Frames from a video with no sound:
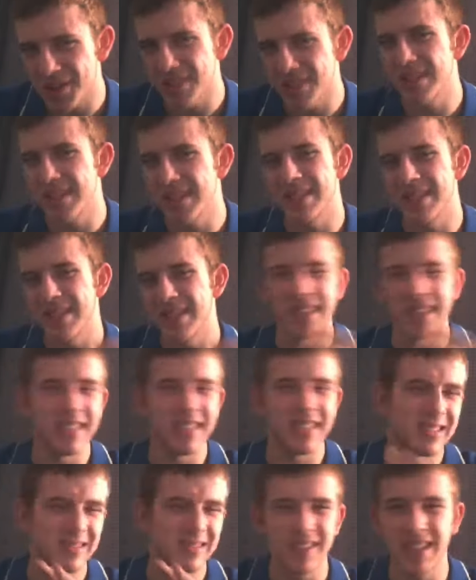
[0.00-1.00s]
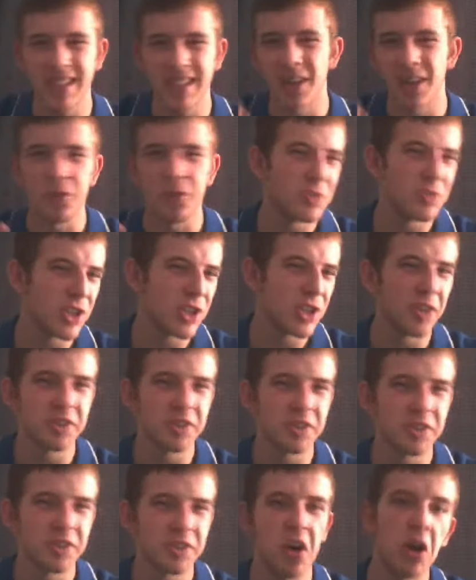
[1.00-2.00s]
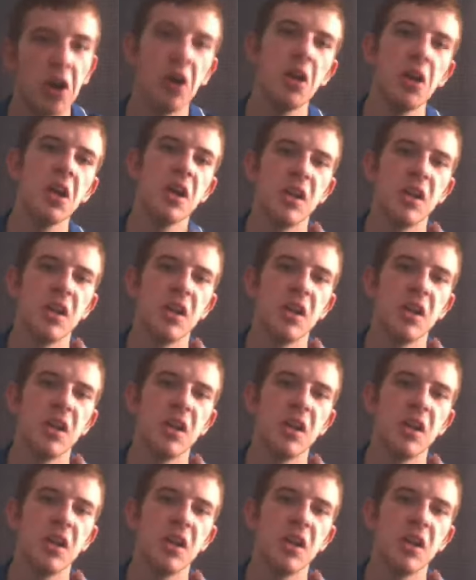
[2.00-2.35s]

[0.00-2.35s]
and you know chances are